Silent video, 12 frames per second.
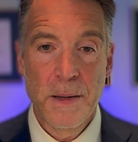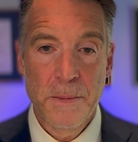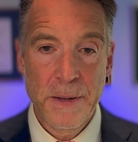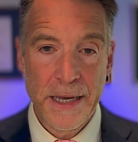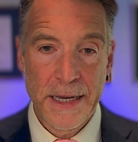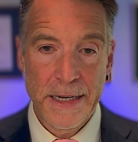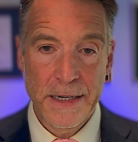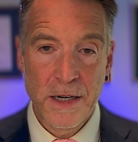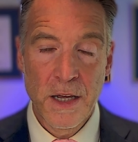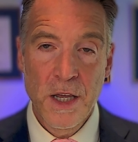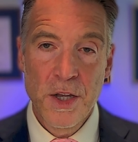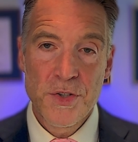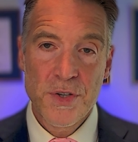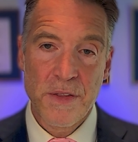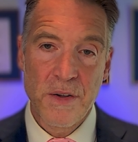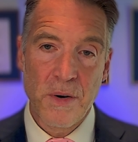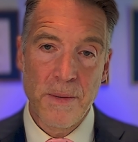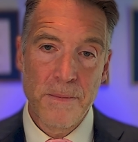pain. So
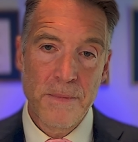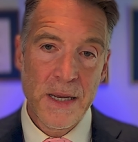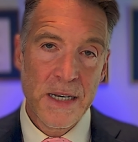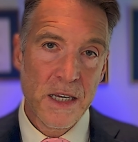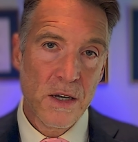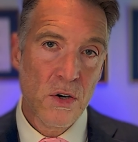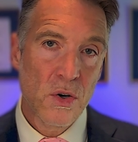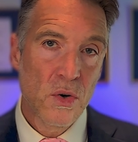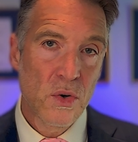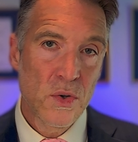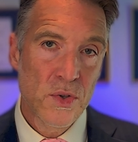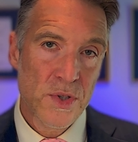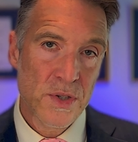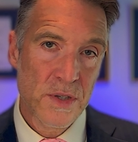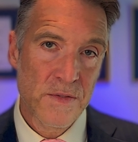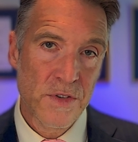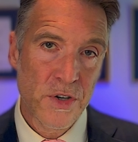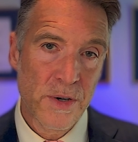there are many causes
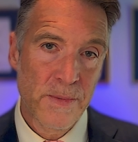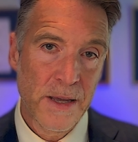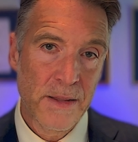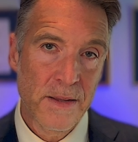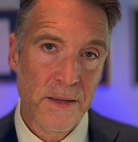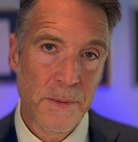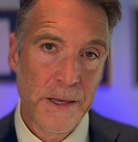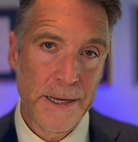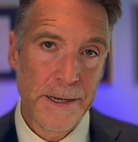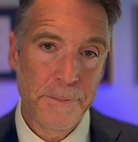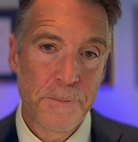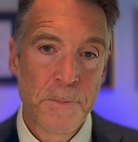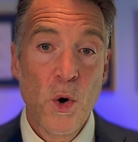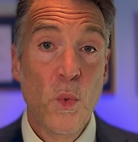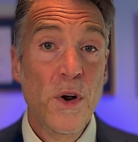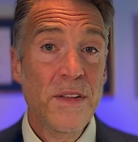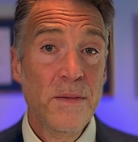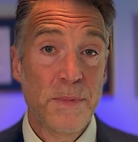of neuropathic pain.
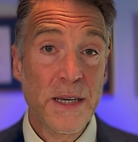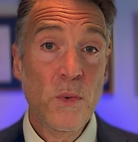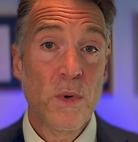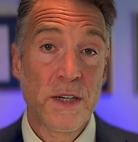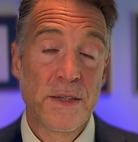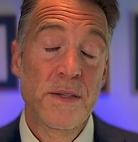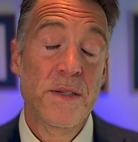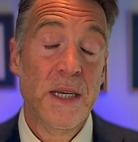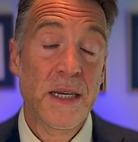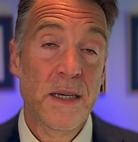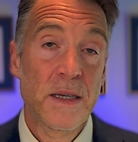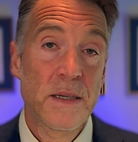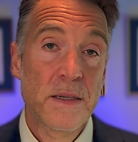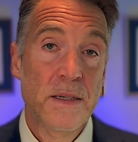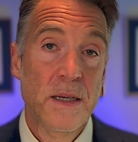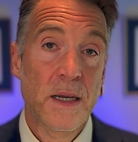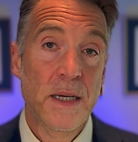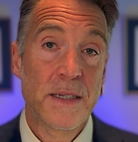One of the big ones
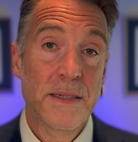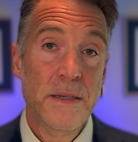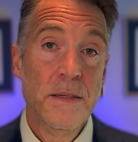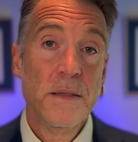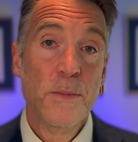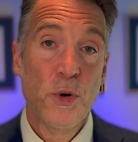is a disc